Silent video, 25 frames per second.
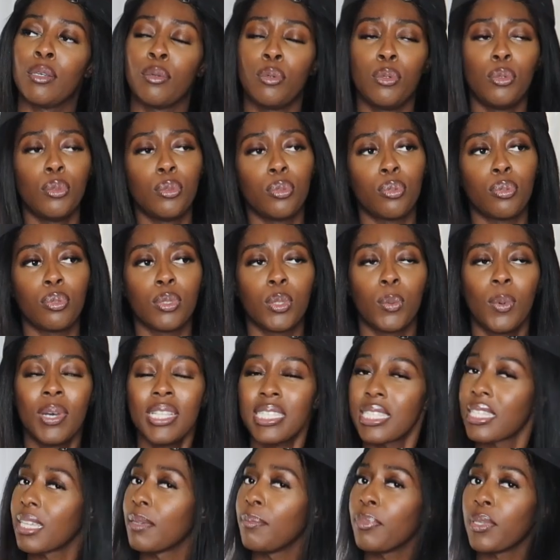the
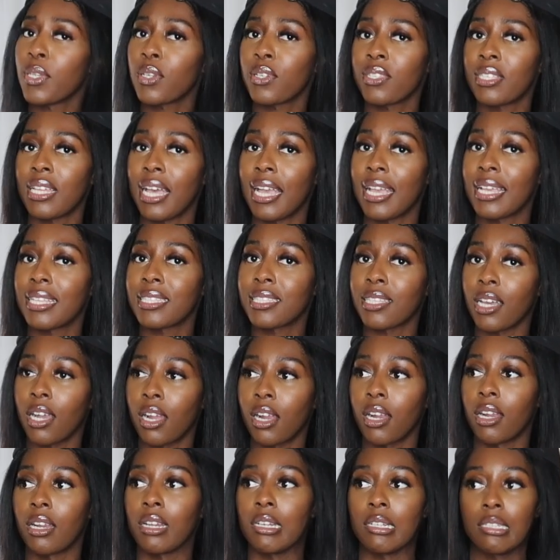ones in computer science
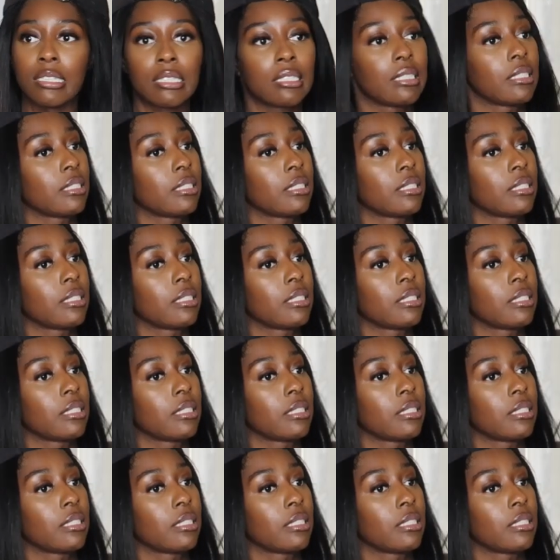are,